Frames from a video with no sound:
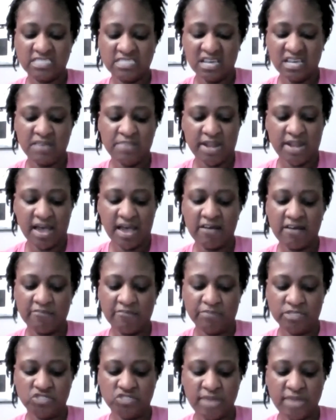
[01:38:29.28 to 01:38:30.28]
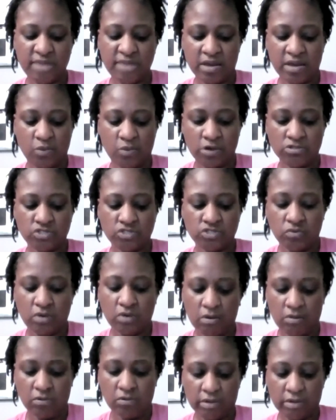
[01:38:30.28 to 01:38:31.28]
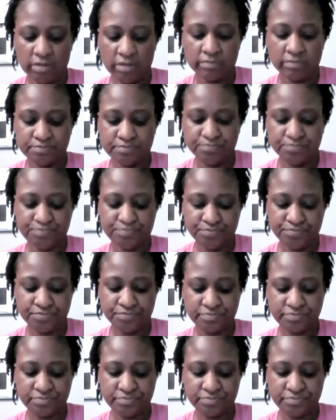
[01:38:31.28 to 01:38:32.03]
Because it's coming off, but you gotta work too hard.